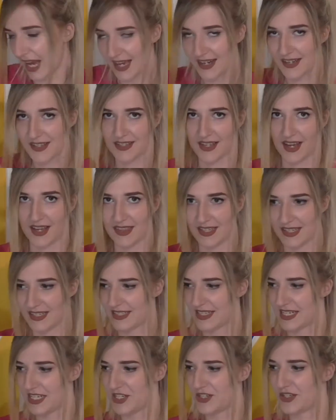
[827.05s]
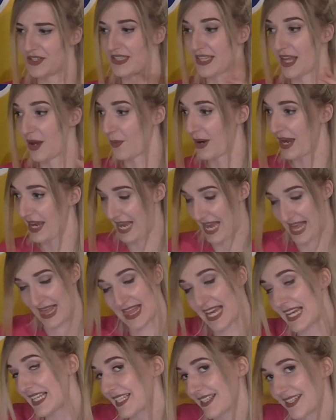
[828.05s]
I designed these t-shirts that way,
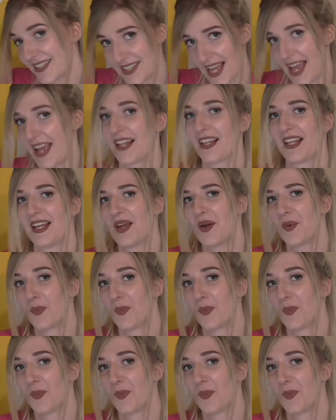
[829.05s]
and that's exactly